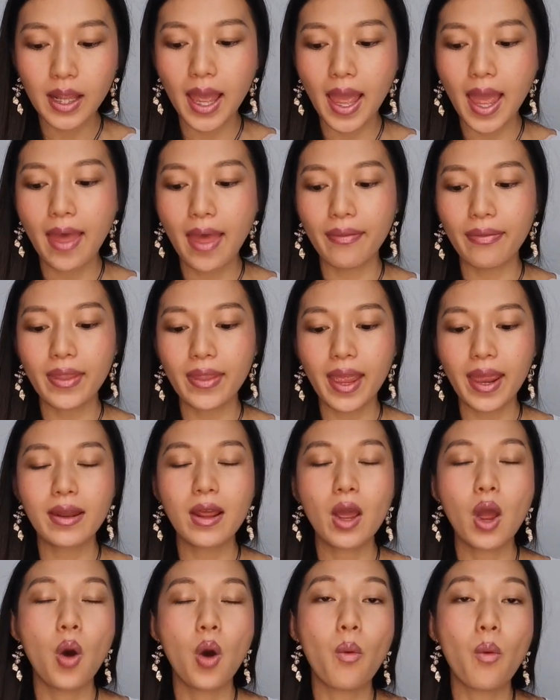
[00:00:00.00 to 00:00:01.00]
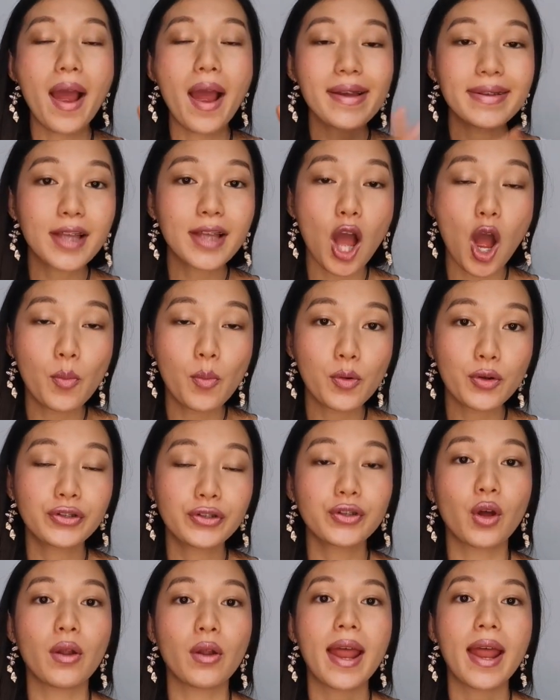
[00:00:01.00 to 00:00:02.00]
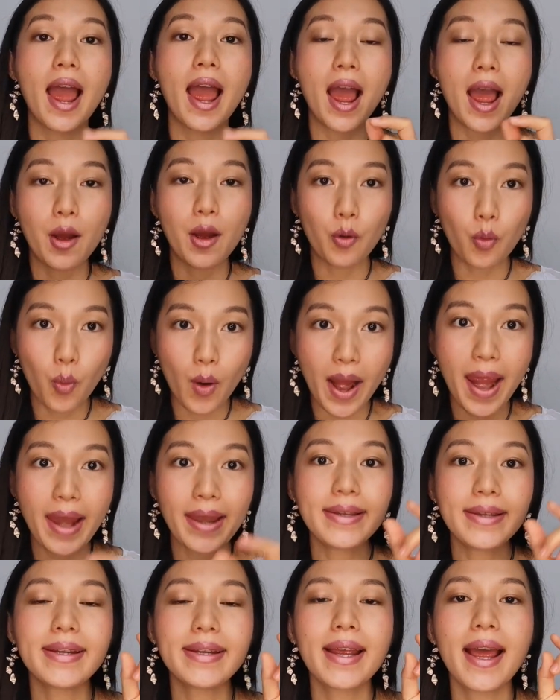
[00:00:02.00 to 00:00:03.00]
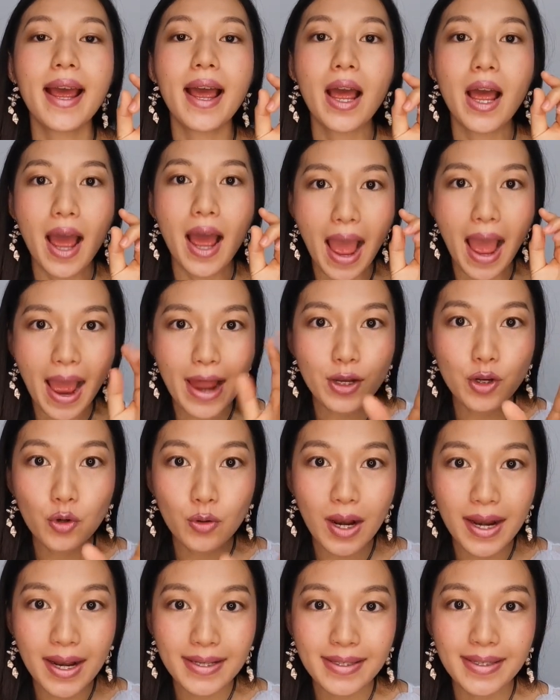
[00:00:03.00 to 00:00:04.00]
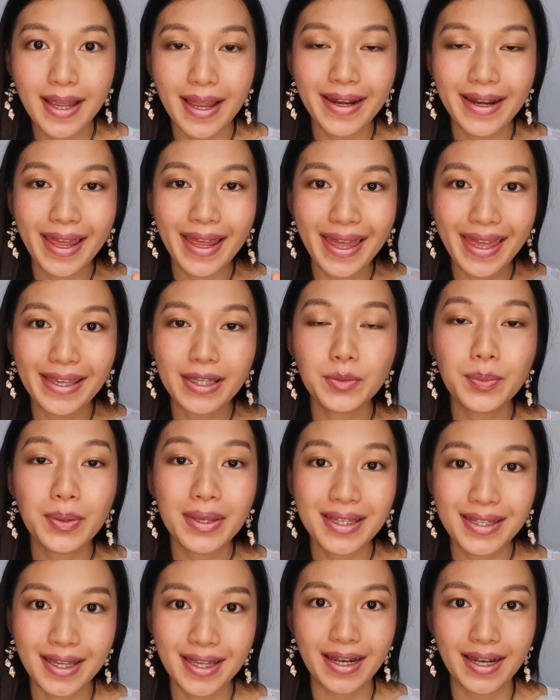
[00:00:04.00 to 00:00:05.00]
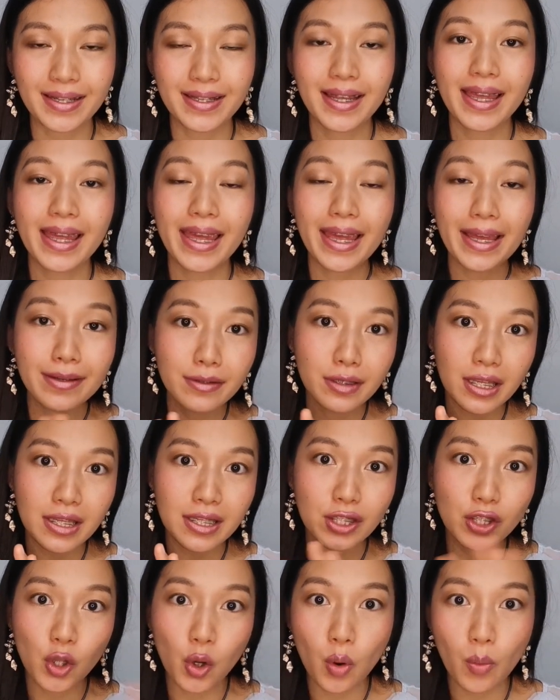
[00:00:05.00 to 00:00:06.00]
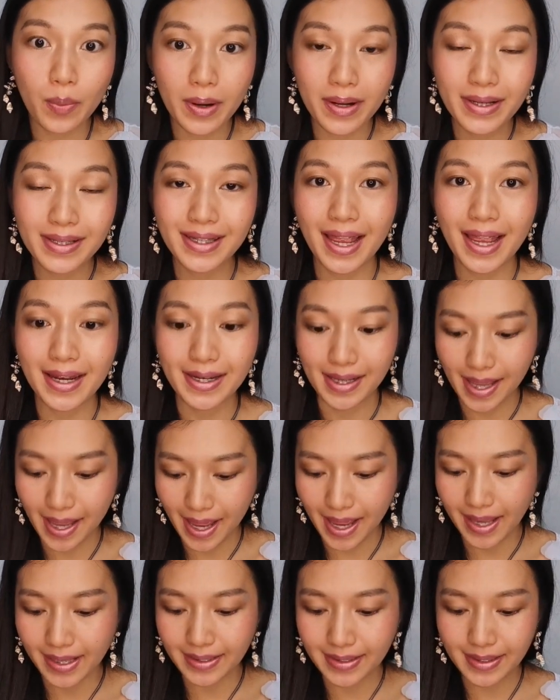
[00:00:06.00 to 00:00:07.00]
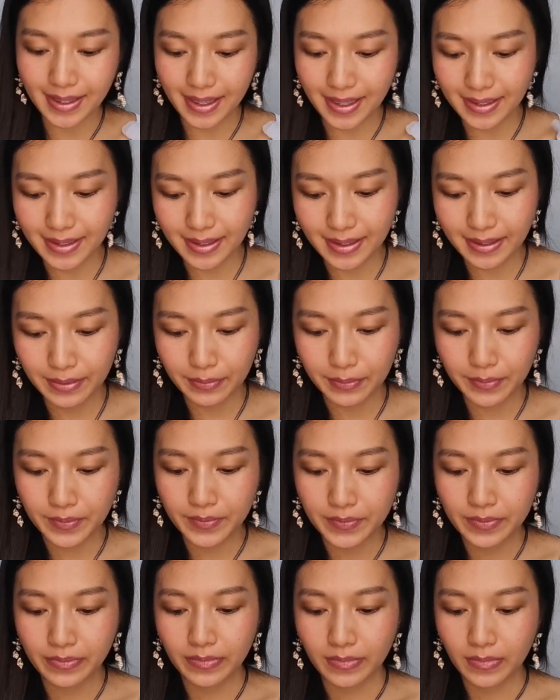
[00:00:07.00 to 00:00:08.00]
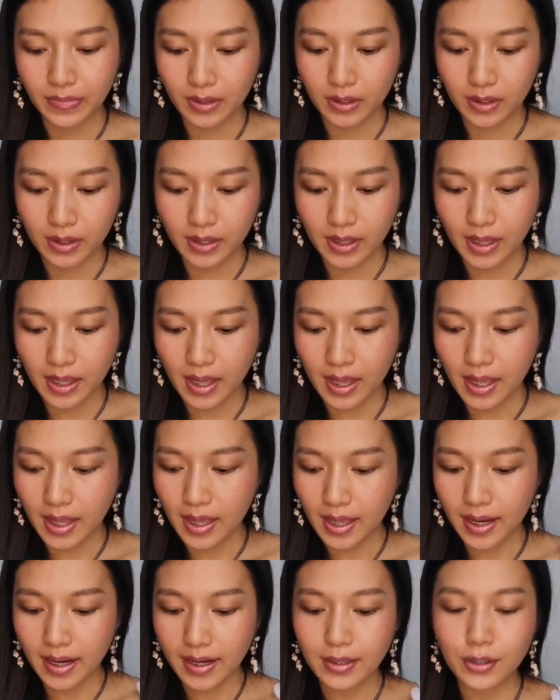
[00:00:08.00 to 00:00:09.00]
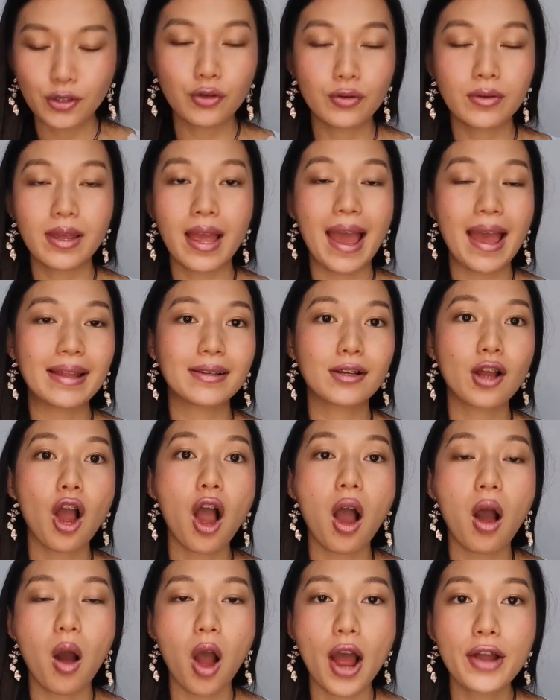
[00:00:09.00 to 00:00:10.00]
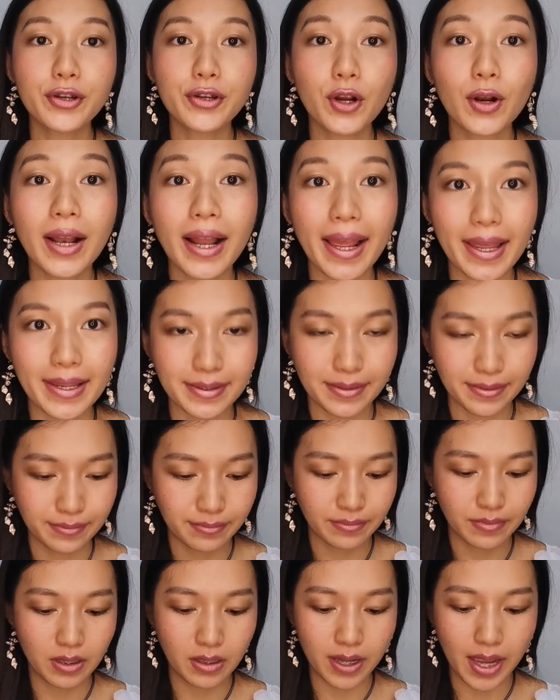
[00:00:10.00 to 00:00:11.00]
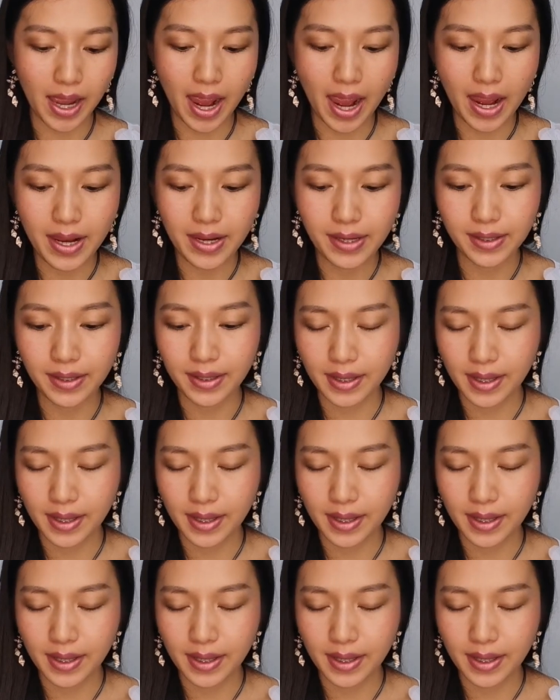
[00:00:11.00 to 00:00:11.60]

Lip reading: And then why is called moonstone? When adolescent is present, if it's not present, it's just it you can call autoclase. Okay.